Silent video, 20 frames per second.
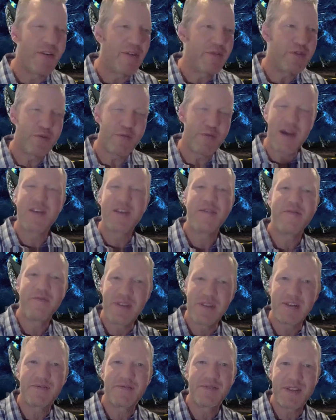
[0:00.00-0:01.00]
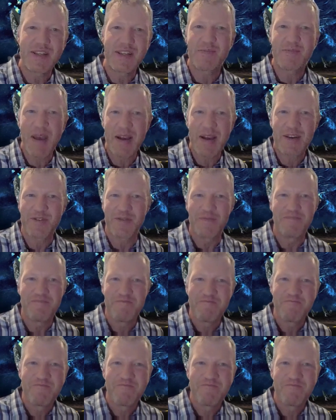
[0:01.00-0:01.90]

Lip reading: of the radio frequency spectrum.